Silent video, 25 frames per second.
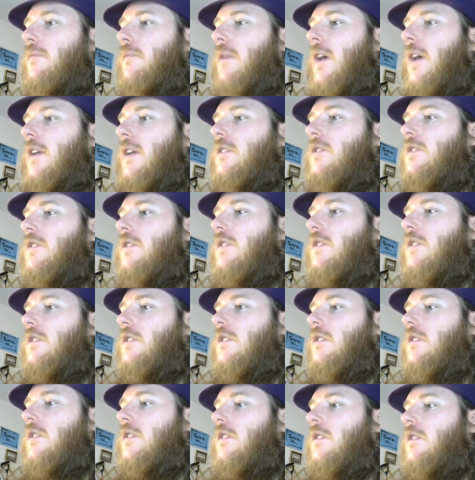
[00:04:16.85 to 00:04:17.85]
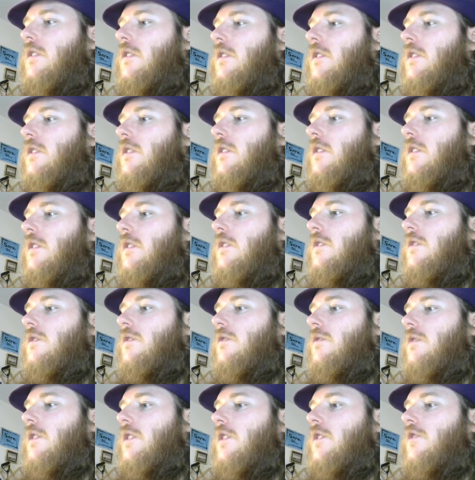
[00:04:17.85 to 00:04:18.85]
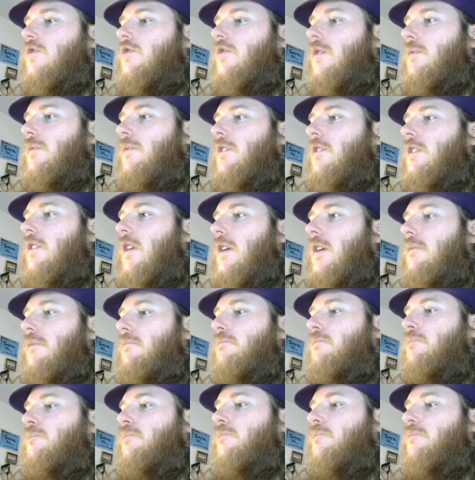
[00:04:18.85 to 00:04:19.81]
best. So we're gonna tribute him.